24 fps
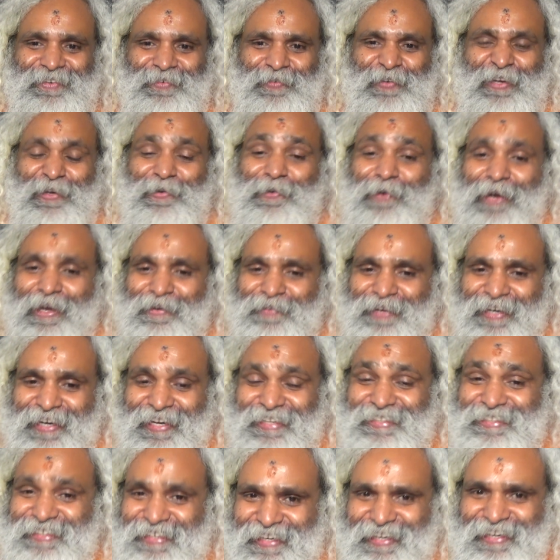We'll go every
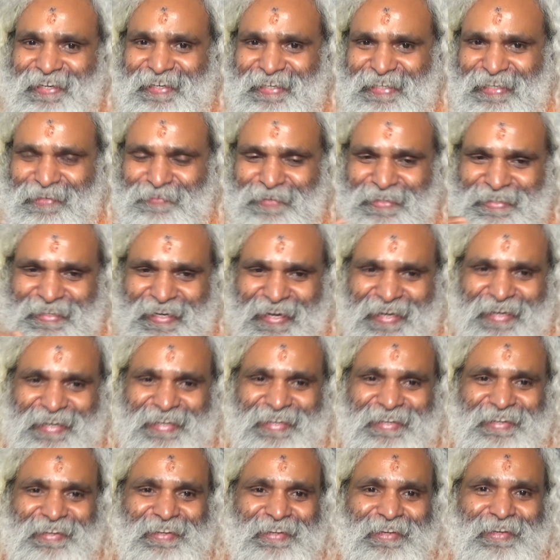day, see, little bit take,
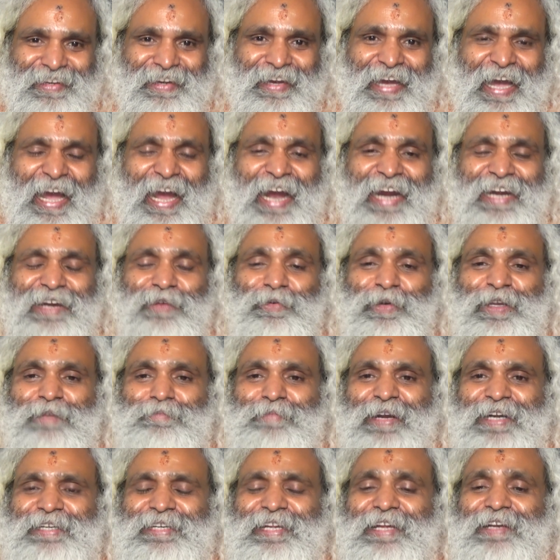and we'll
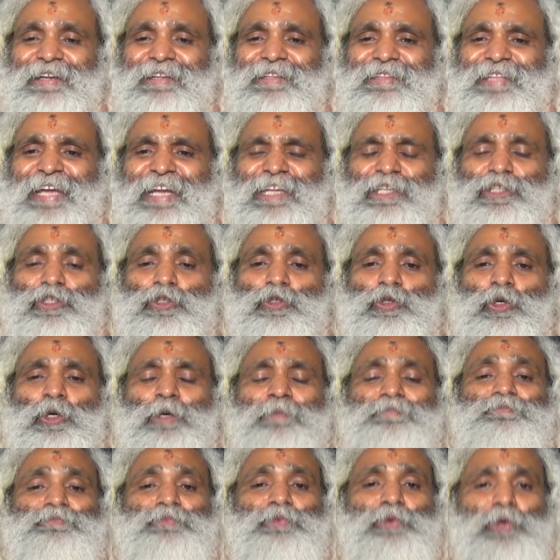maintain. There is no
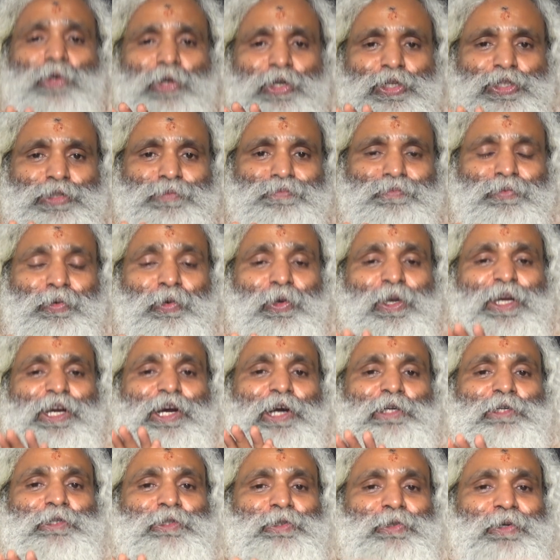forceful
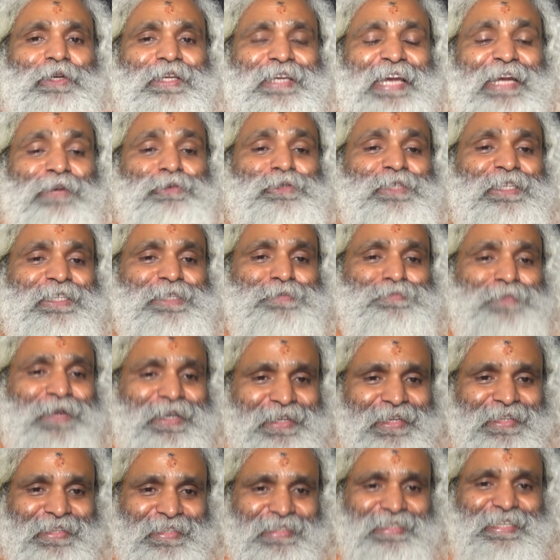control. Can we see this
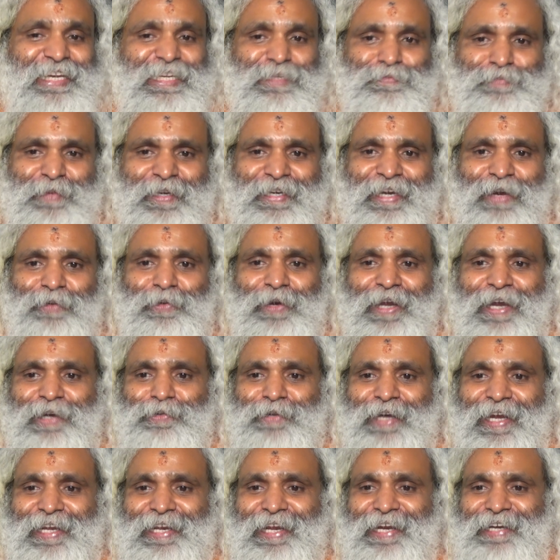point? This aspect I would like
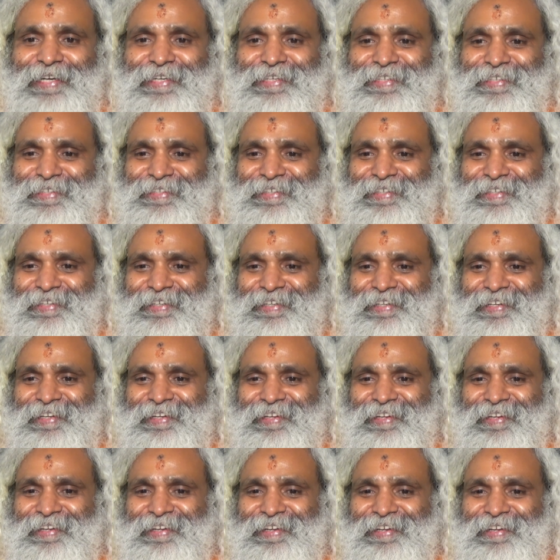to highlight.
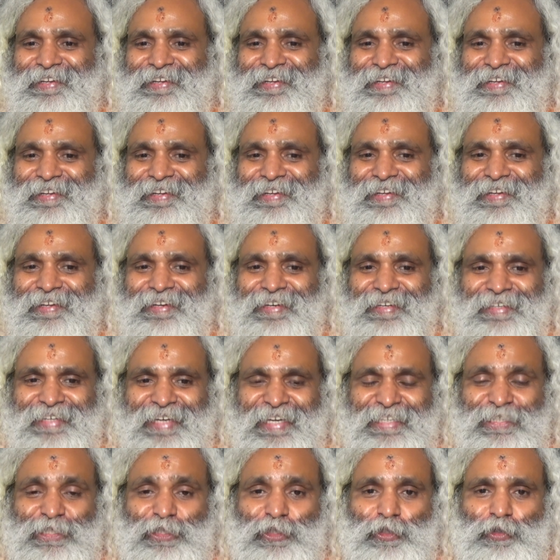
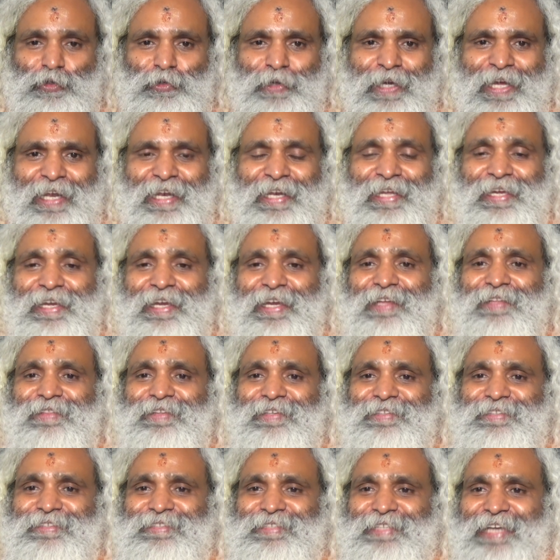Naturally,
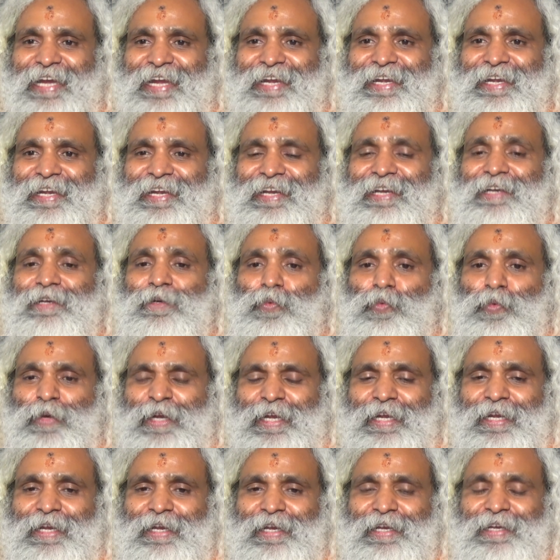the child
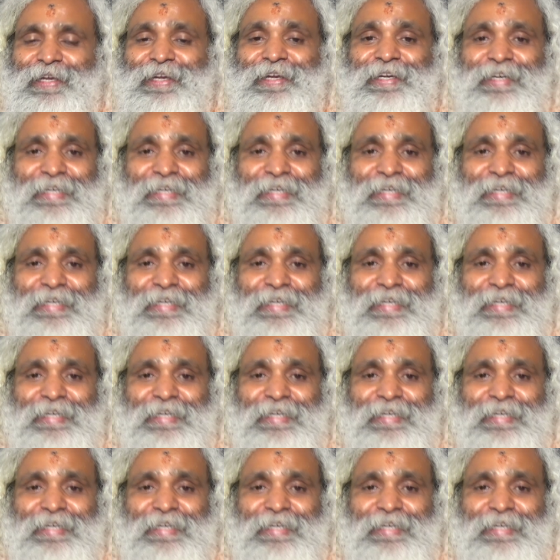will